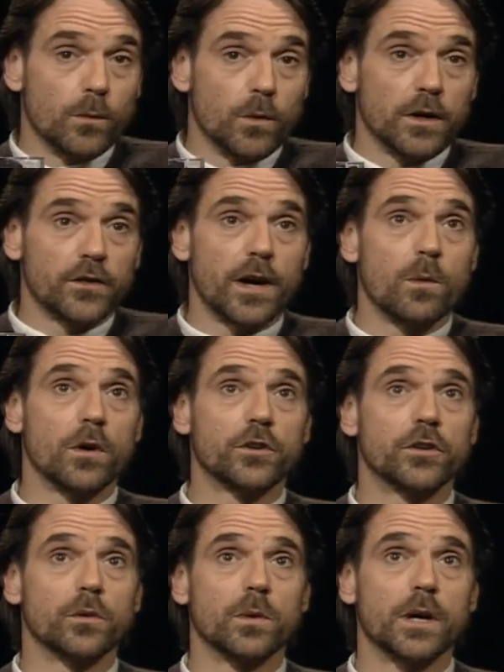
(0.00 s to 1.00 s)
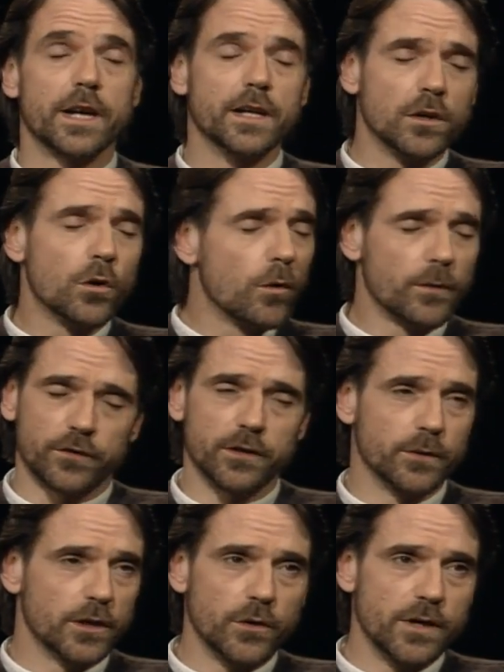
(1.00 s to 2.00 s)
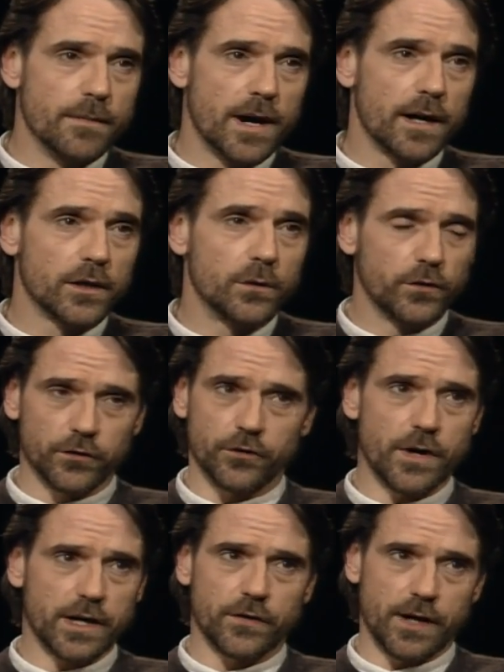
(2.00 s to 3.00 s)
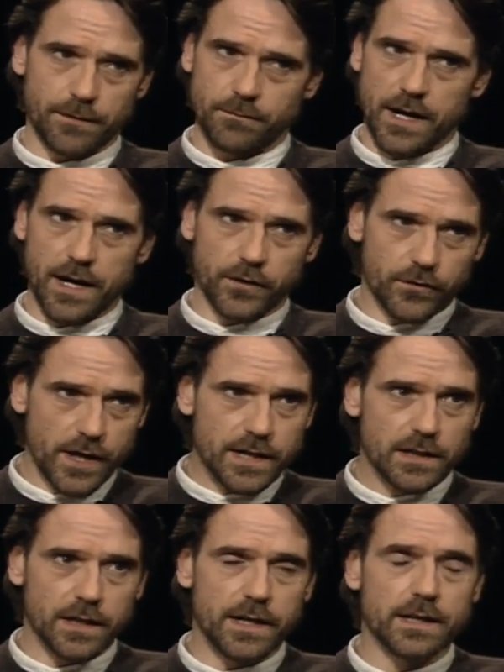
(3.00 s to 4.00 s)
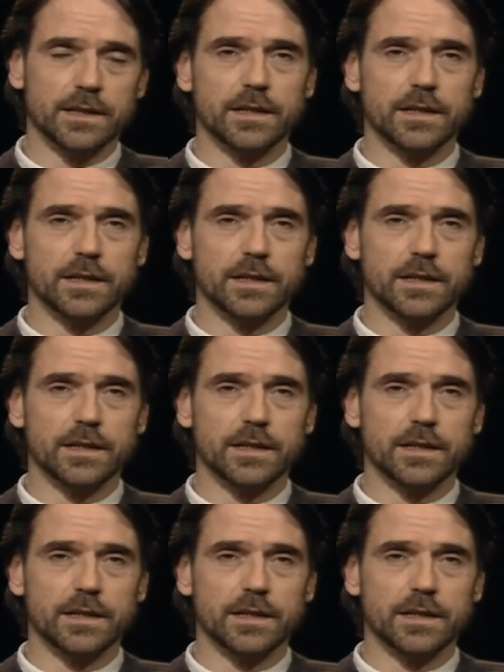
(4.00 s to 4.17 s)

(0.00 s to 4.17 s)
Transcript: was, I wanted to work enormously with Louis Malle, who's a director I admire greatly